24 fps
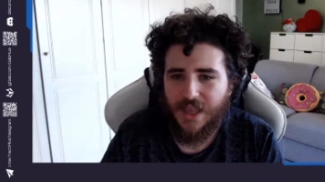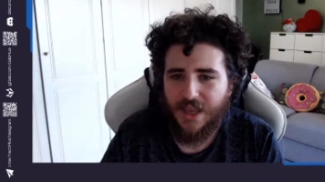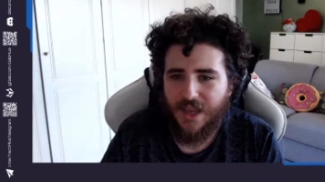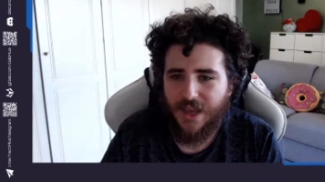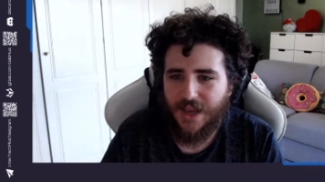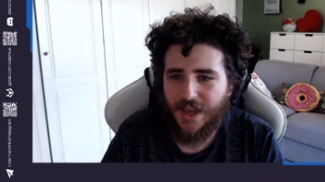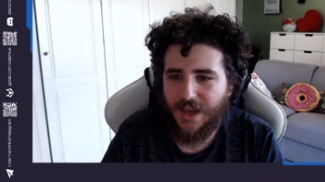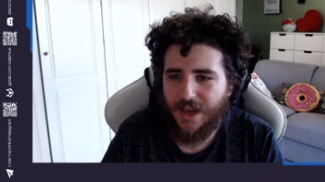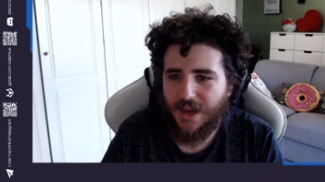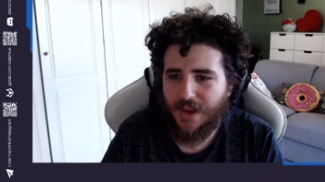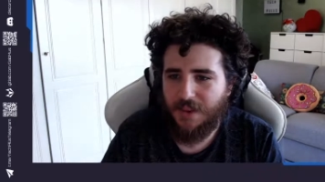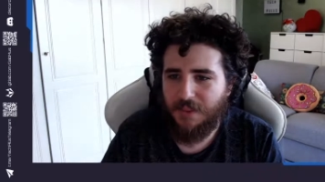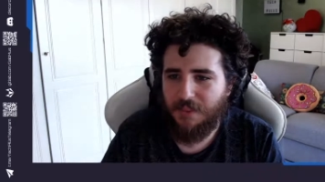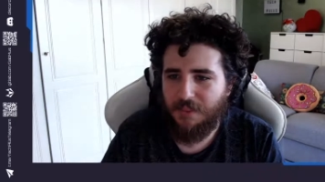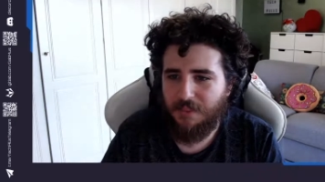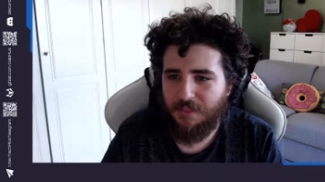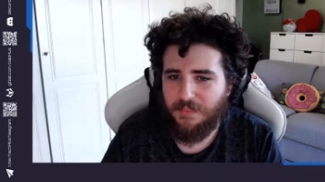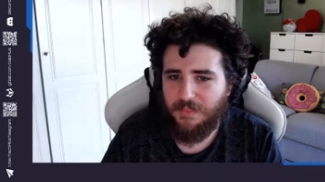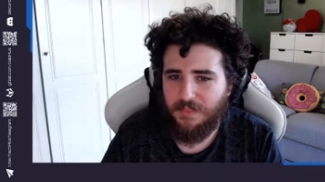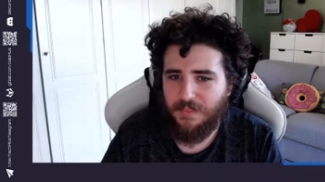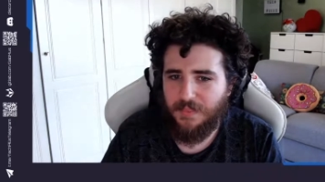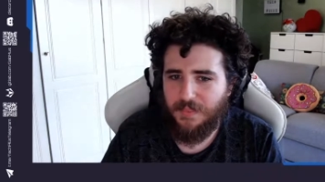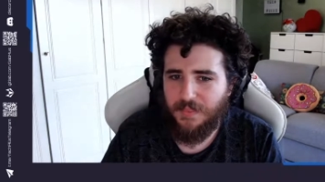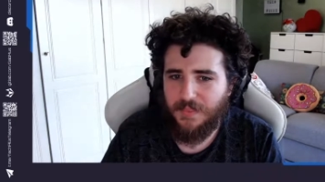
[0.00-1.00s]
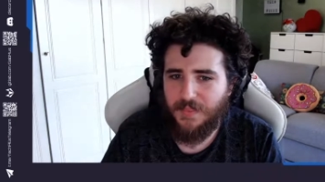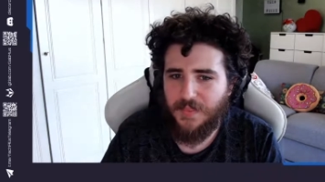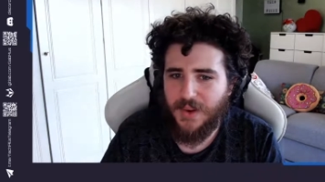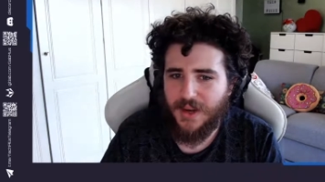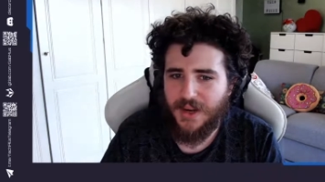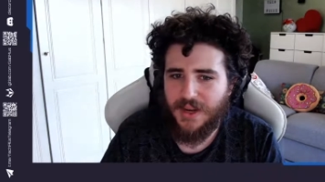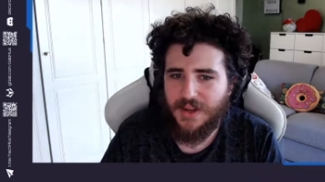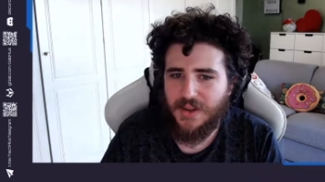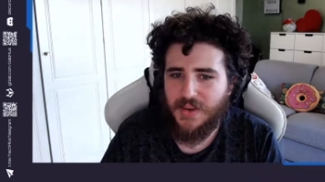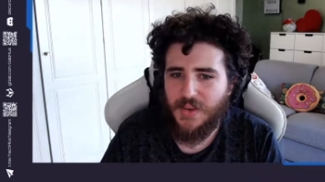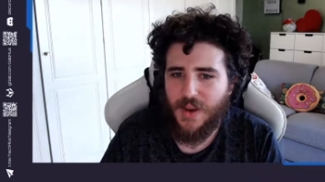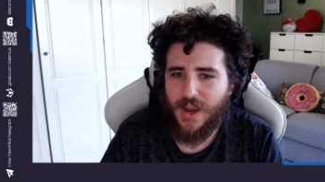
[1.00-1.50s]
But
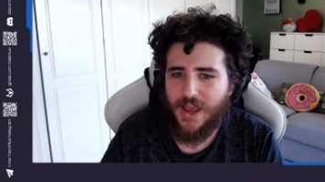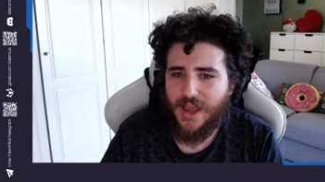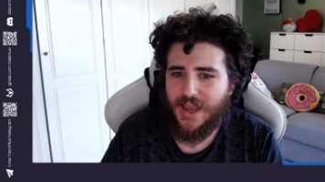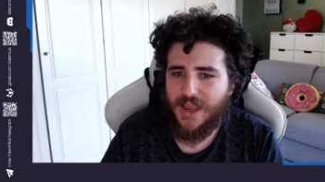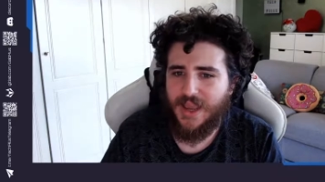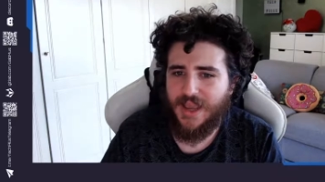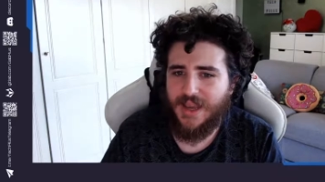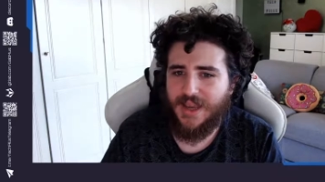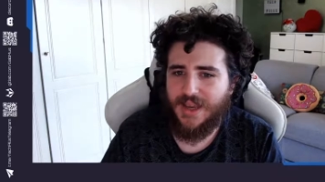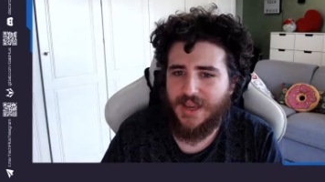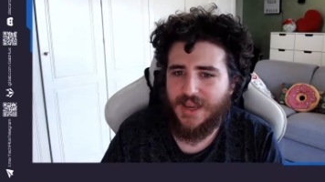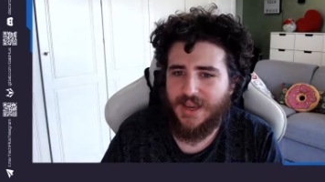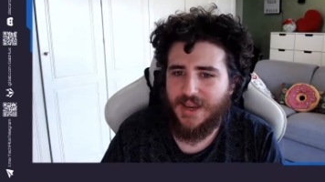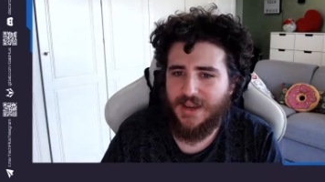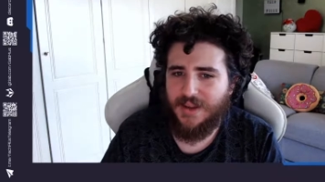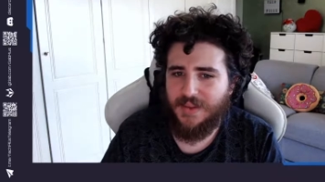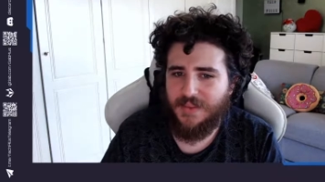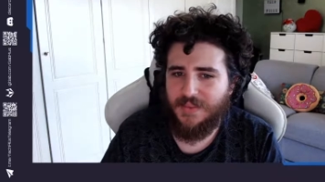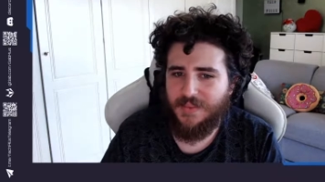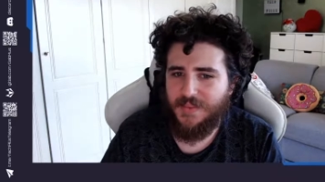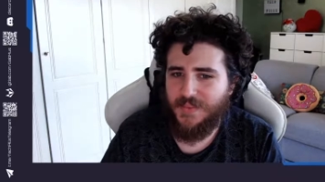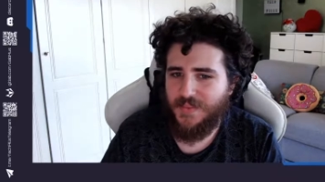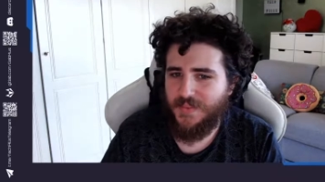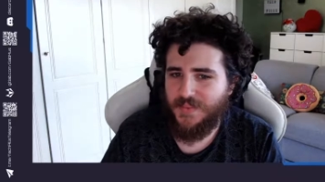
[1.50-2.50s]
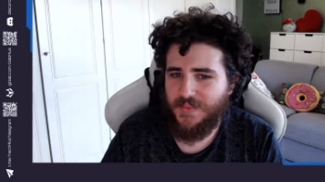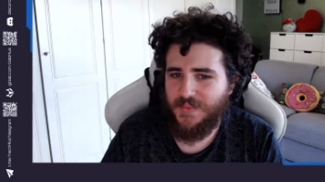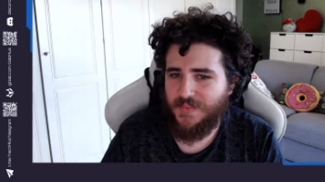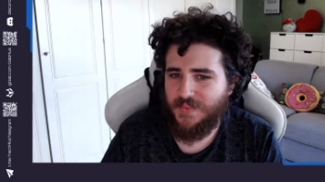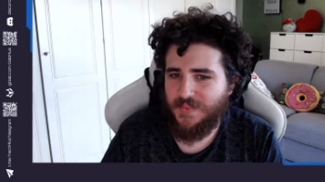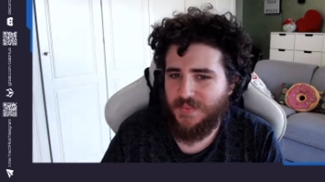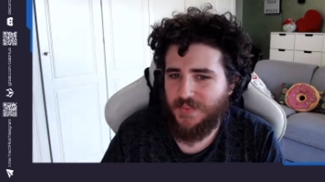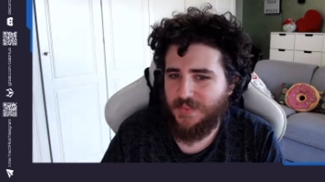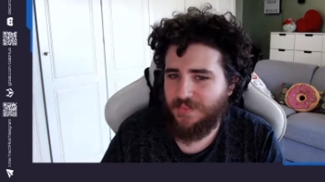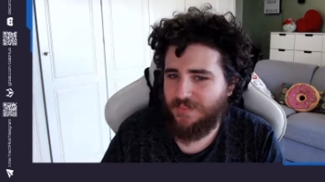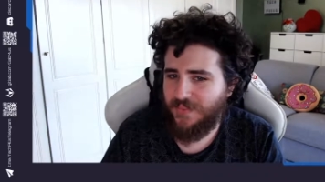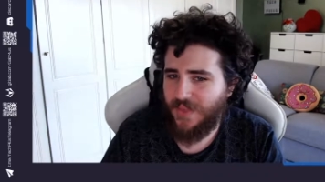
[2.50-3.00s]
anyway,
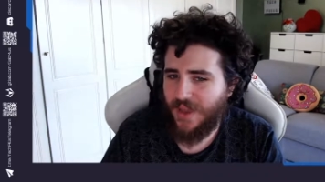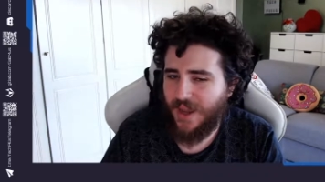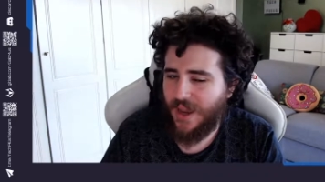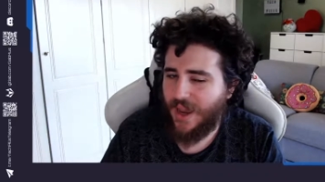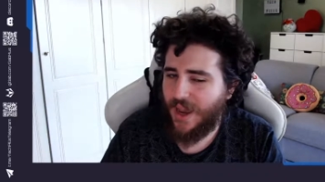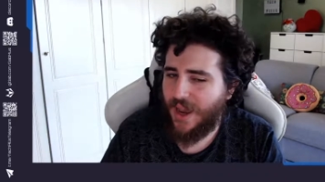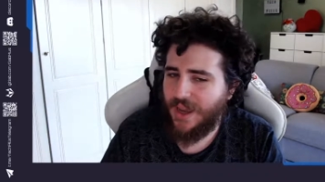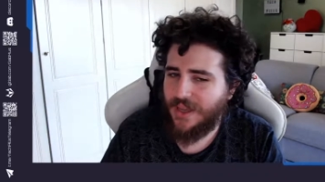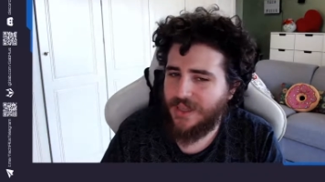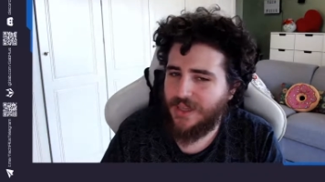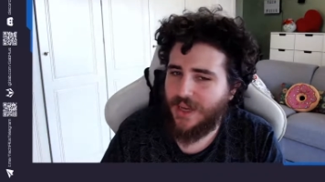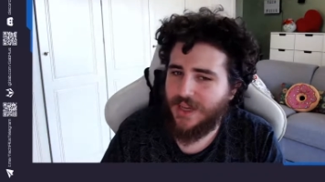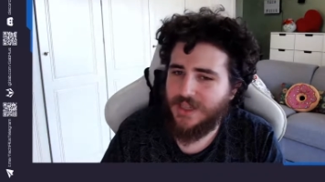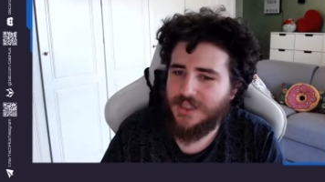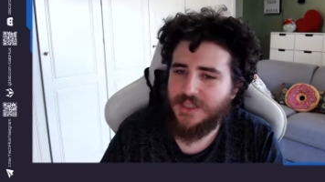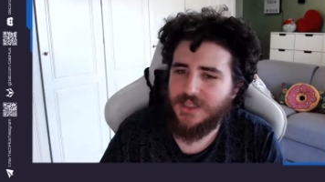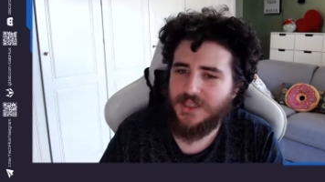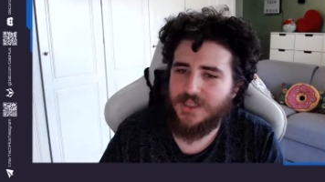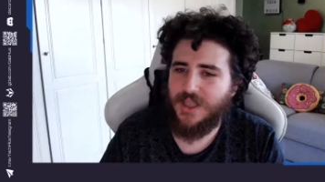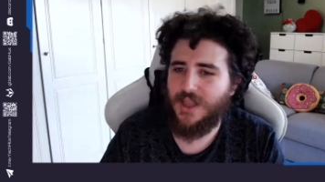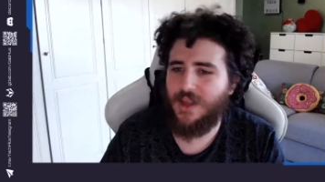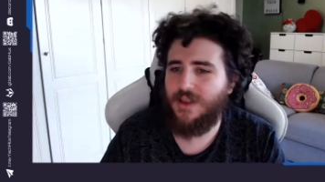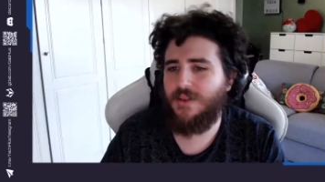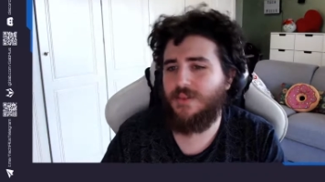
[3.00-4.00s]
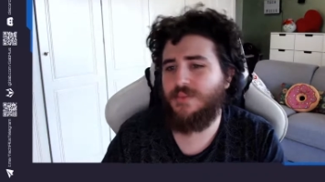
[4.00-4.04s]
I just,